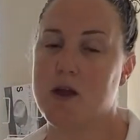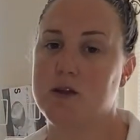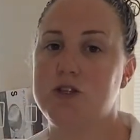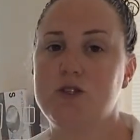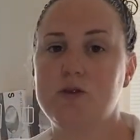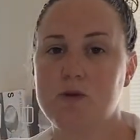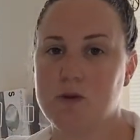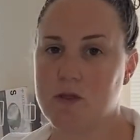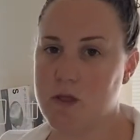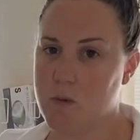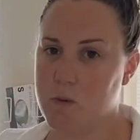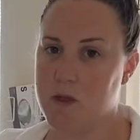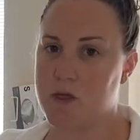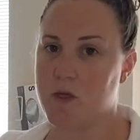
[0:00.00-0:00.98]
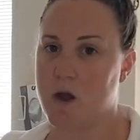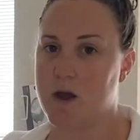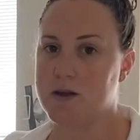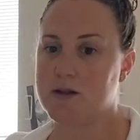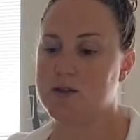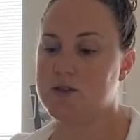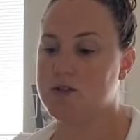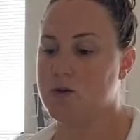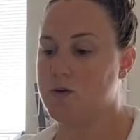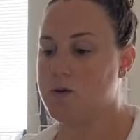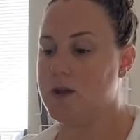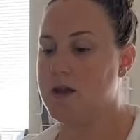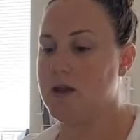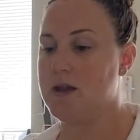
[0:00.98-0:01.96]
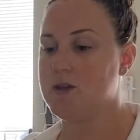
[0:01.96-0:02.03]
sooner than we thought, so
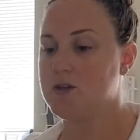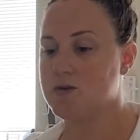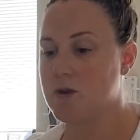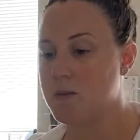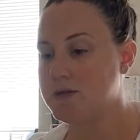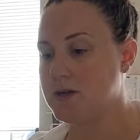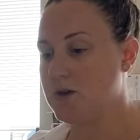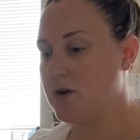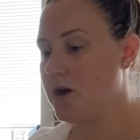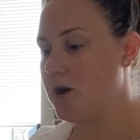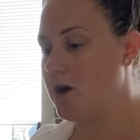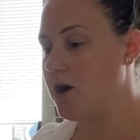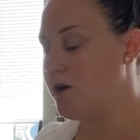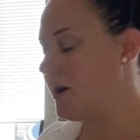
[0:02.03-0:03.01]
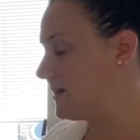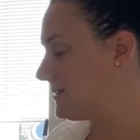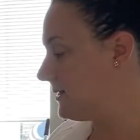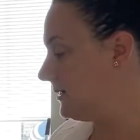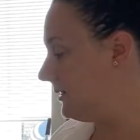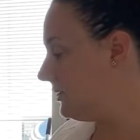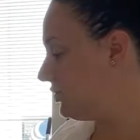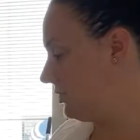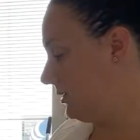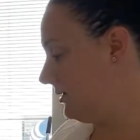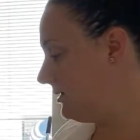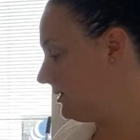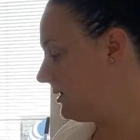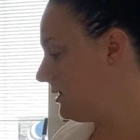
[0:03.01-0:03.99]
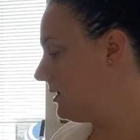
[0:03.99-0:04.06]
it interrupted our
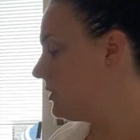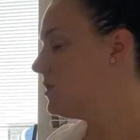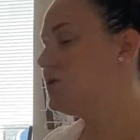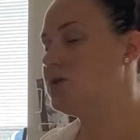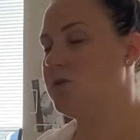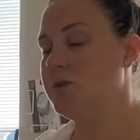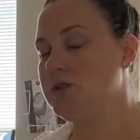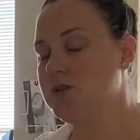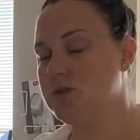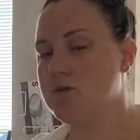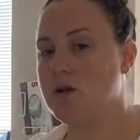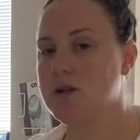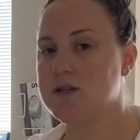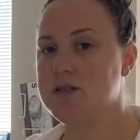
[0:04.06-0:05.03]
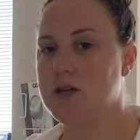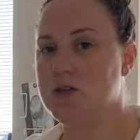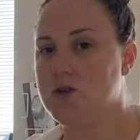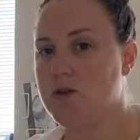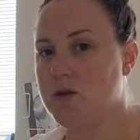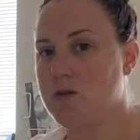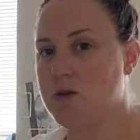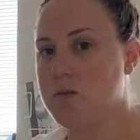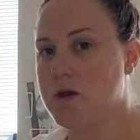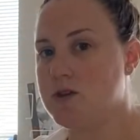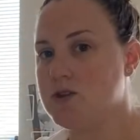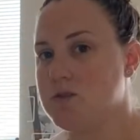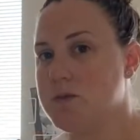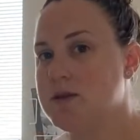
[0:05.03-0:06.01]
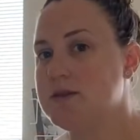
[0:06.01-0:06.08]
exhalation. So we do want to take 2 or 3
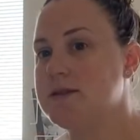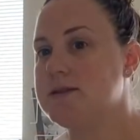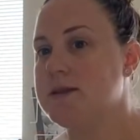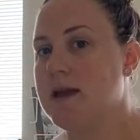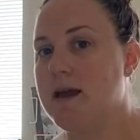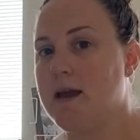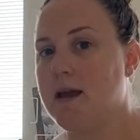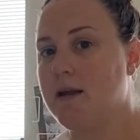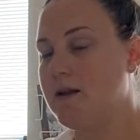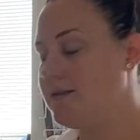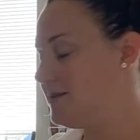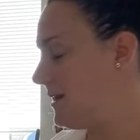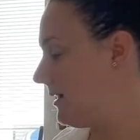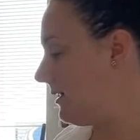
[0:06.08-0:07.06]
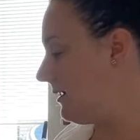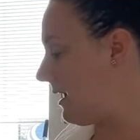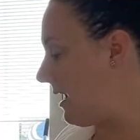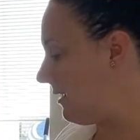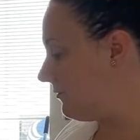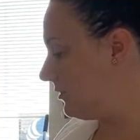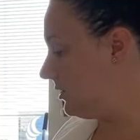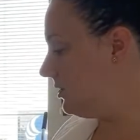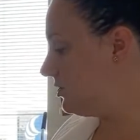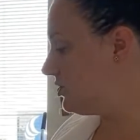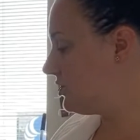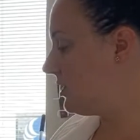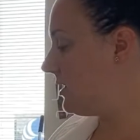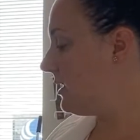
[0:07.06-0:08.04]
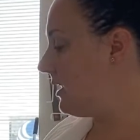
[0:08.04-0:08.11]
measurements and take an
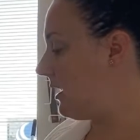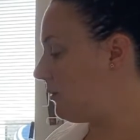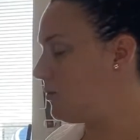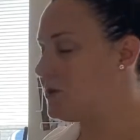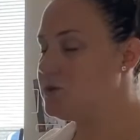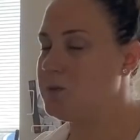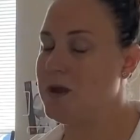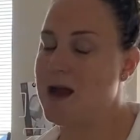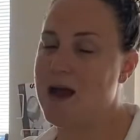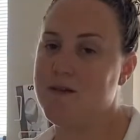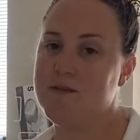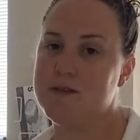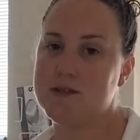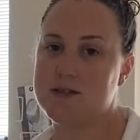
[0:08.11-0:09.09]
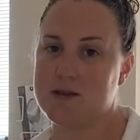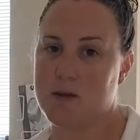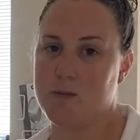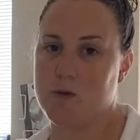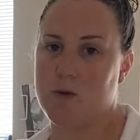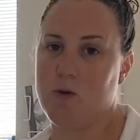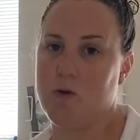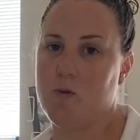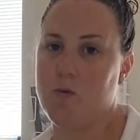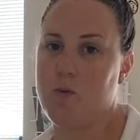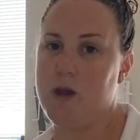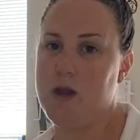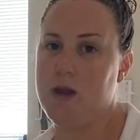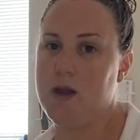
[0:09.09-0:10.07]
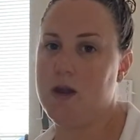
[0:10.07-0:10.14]
average. And once we have this number,
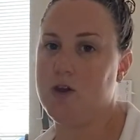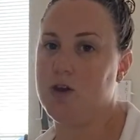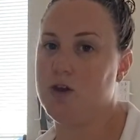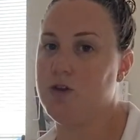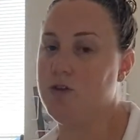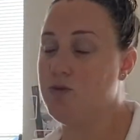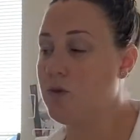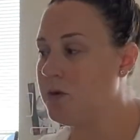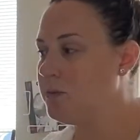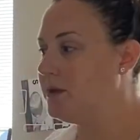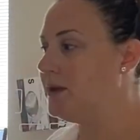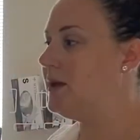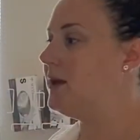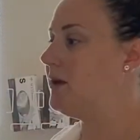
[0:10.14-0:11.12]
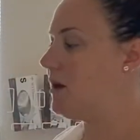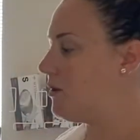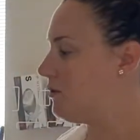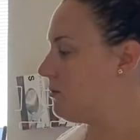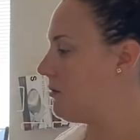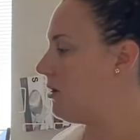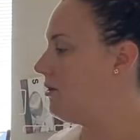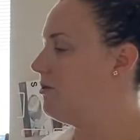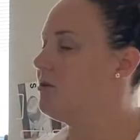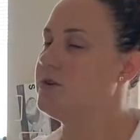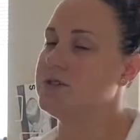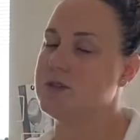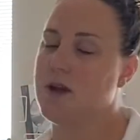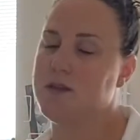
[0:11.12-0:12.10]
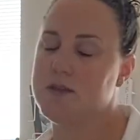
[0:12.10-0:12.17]
we could normally in other
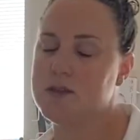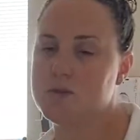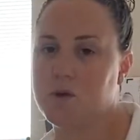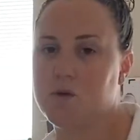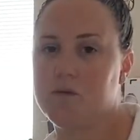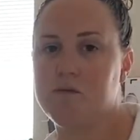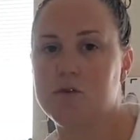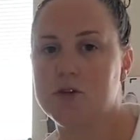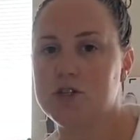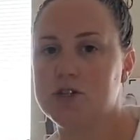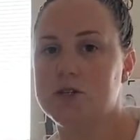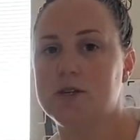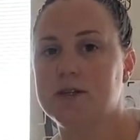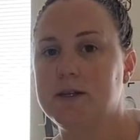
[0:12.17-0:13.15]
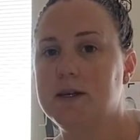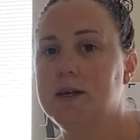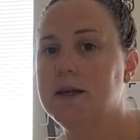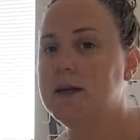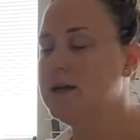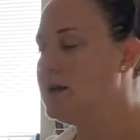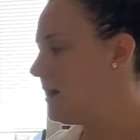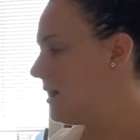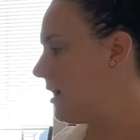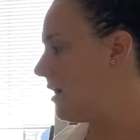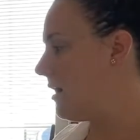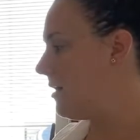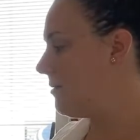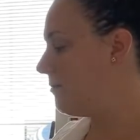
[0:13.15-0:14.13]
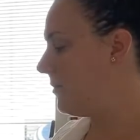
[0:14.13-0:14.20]
monitors, not this one unfortunately,
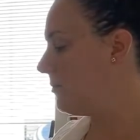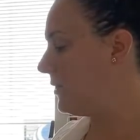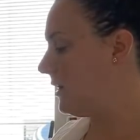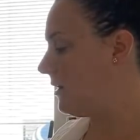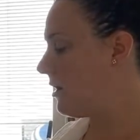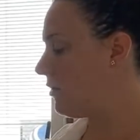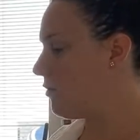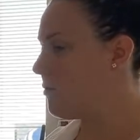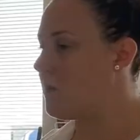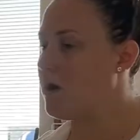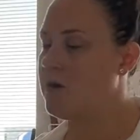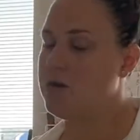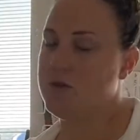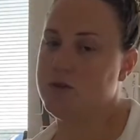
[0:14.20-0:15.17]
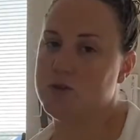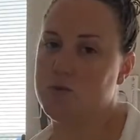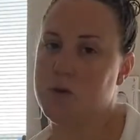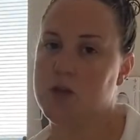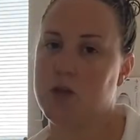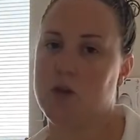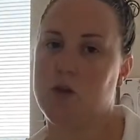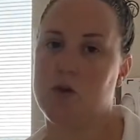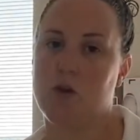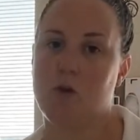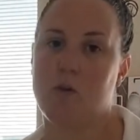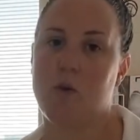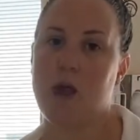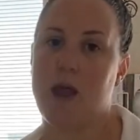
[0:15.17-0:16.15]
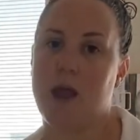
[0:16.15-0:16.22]
but in other monitors, we can
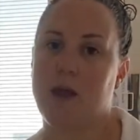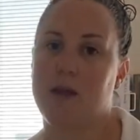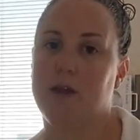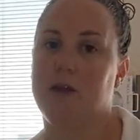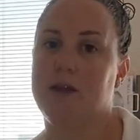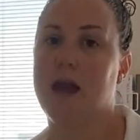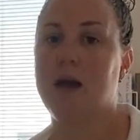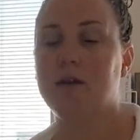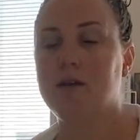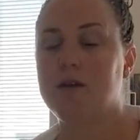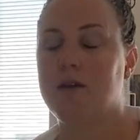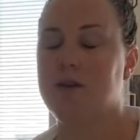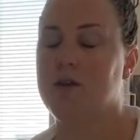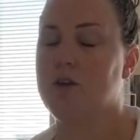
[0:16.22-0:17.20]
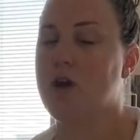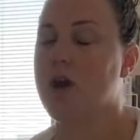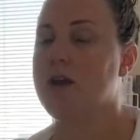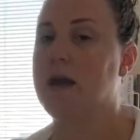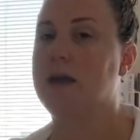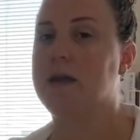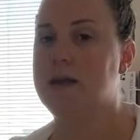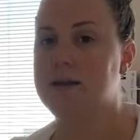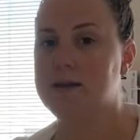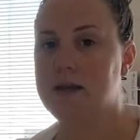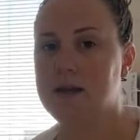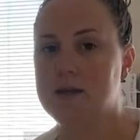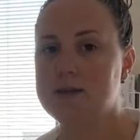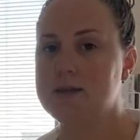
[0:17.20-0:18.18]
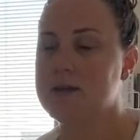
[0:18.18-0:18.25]
go and calculate the cardiac
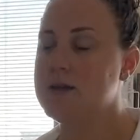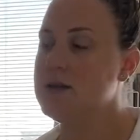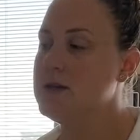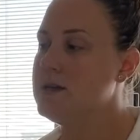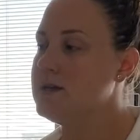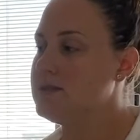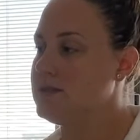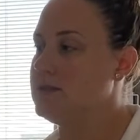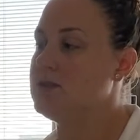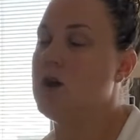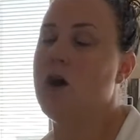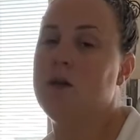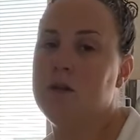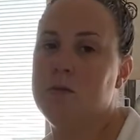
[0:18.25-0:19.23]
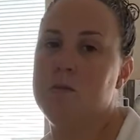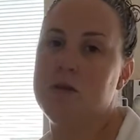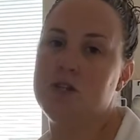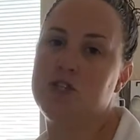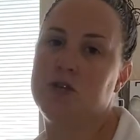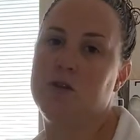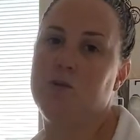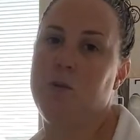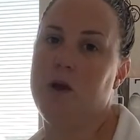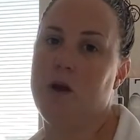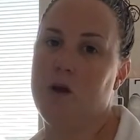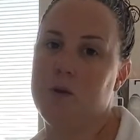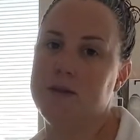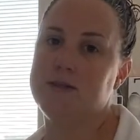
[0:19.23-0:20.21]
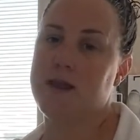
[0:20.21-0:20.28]
index. Since on admission, we
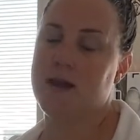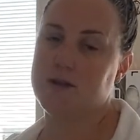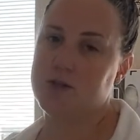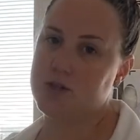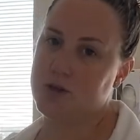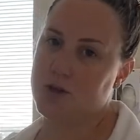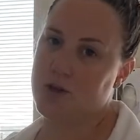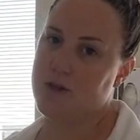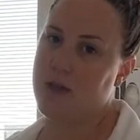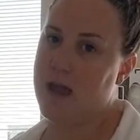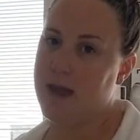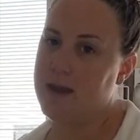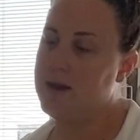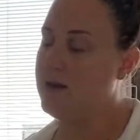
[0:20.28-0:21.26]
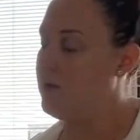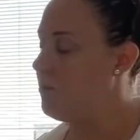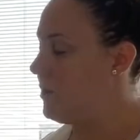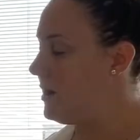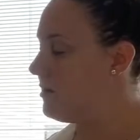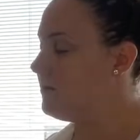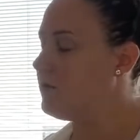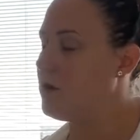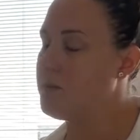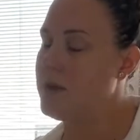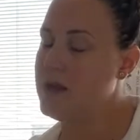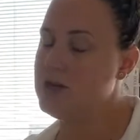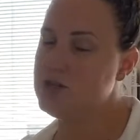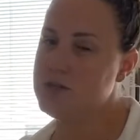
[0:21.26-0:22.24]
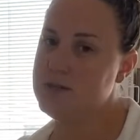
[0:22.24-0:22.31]
always enter the height and weight of our
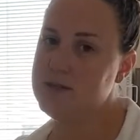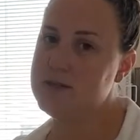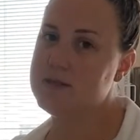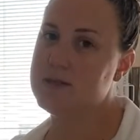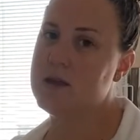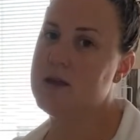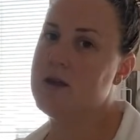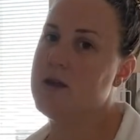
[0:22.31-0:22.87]
patients.